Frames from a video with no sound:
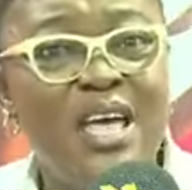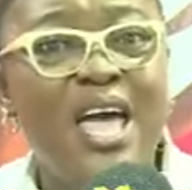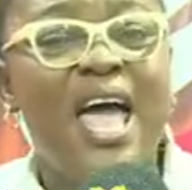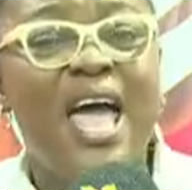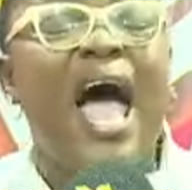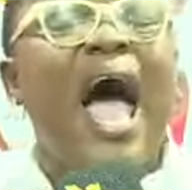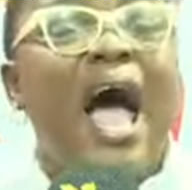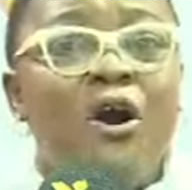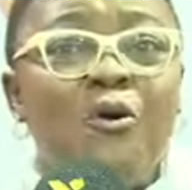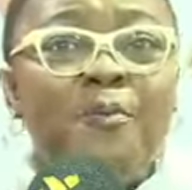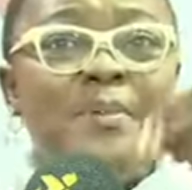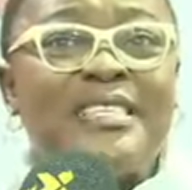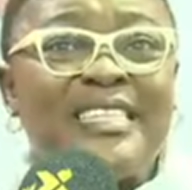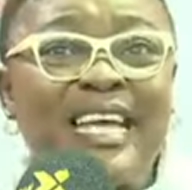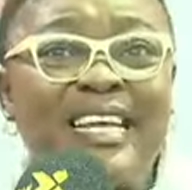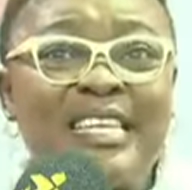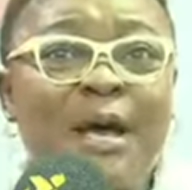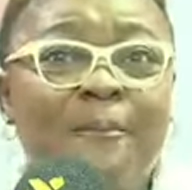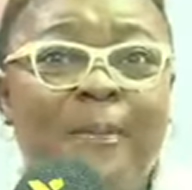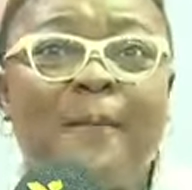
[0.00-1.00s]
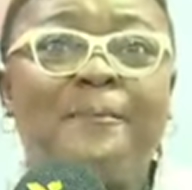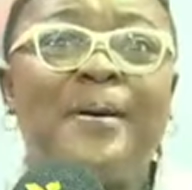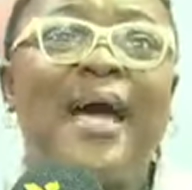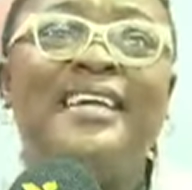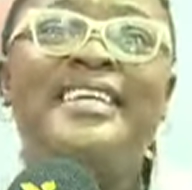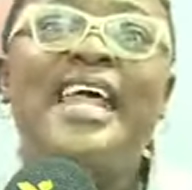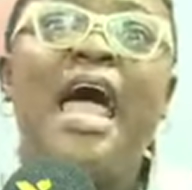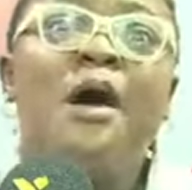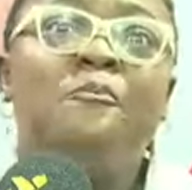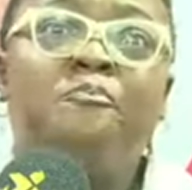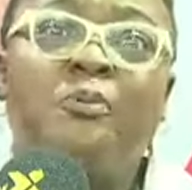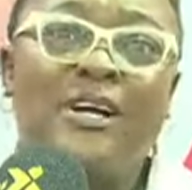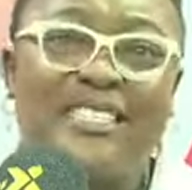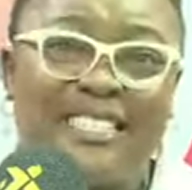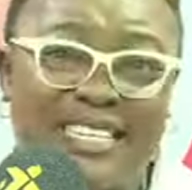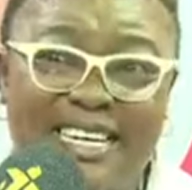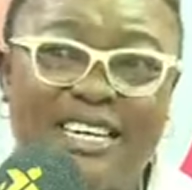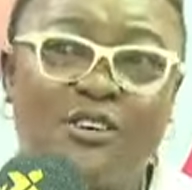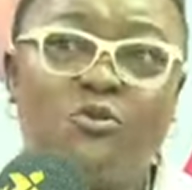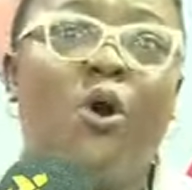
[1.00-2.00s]
I will be saying papa dey
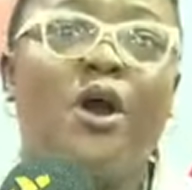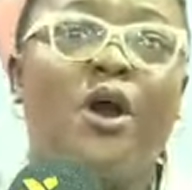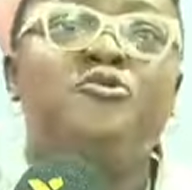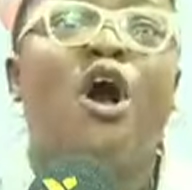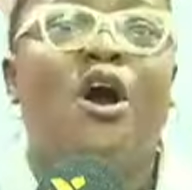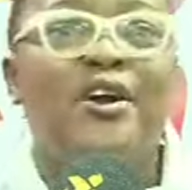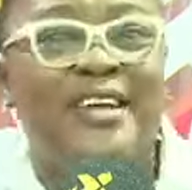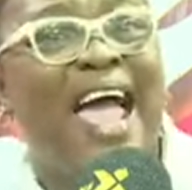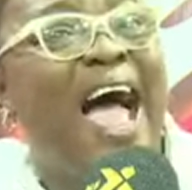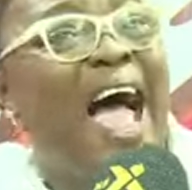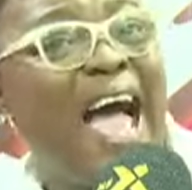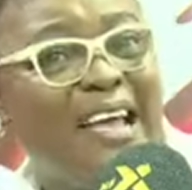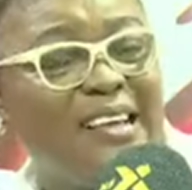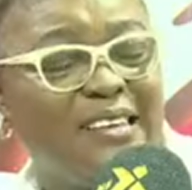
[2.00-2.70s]
porting wo yo ya.